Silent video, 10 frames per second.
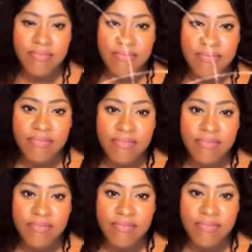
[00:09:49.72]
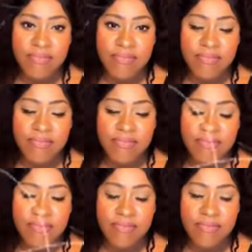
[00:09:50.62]

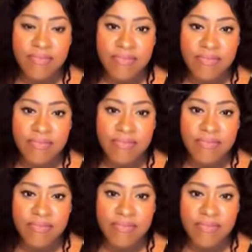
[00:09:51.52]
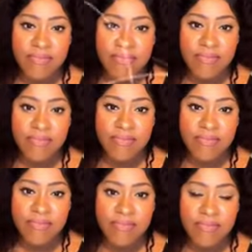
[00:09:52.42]

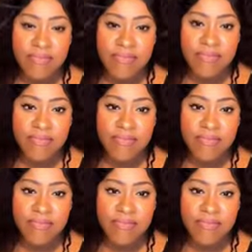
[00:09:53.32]
(not speaking)